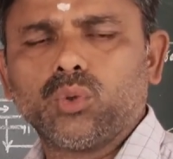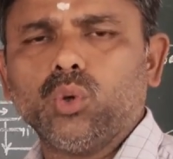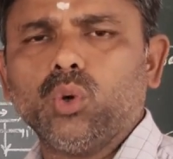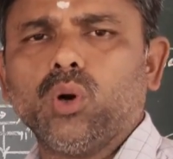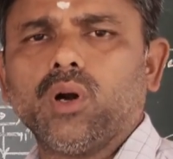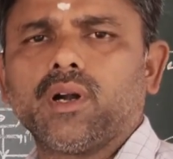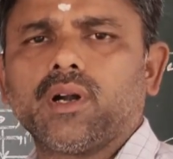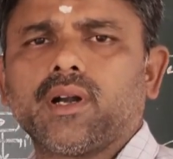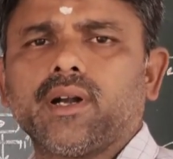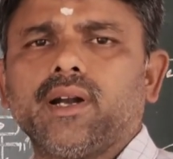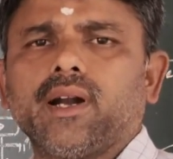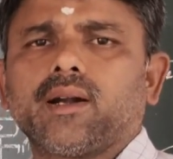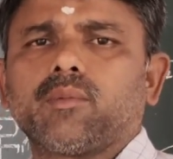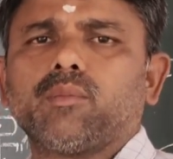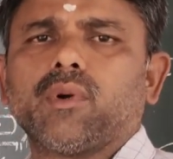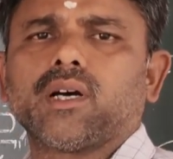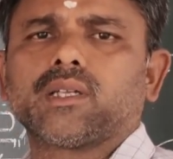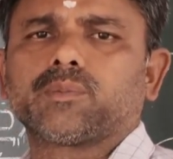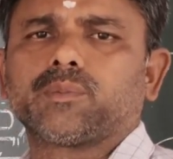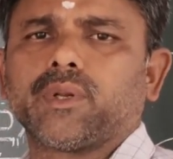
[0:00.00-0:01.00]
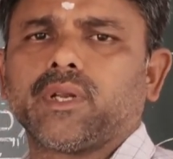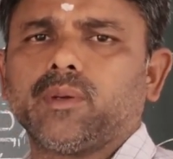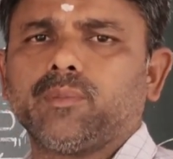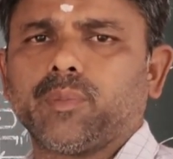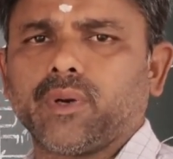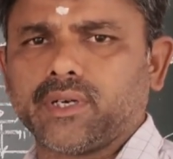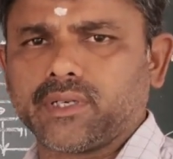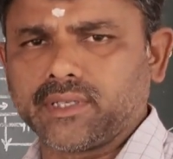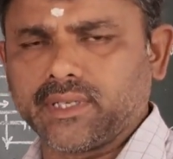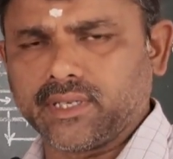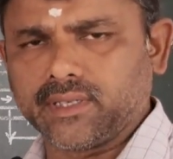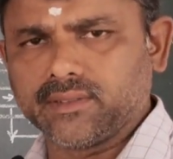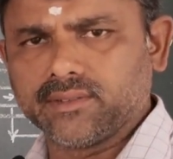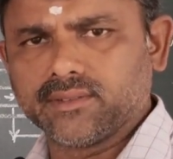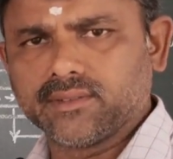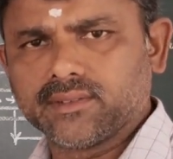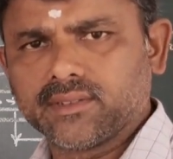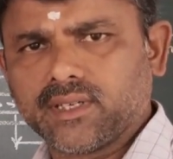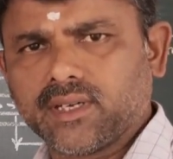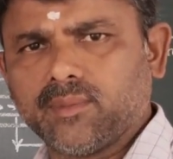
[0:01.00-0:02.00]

200 atmospheric pressure.